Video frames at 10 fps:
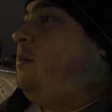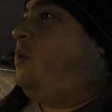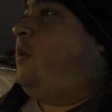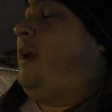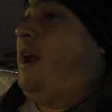
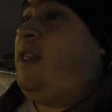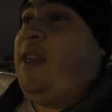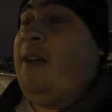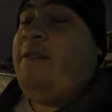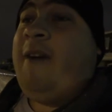between, I
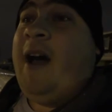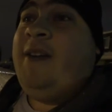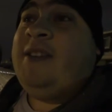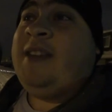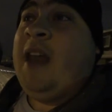think,
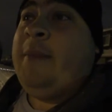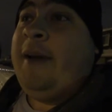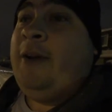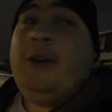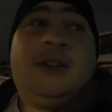5
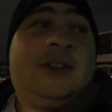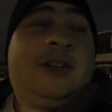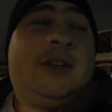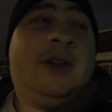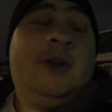centimeters
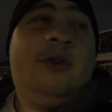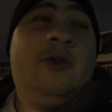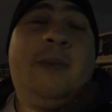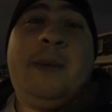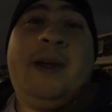
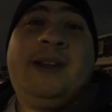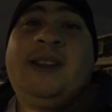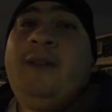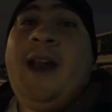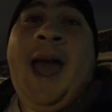to maybe
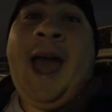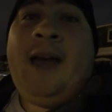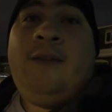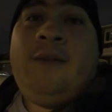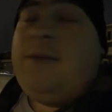
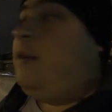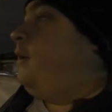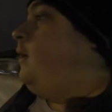7.5.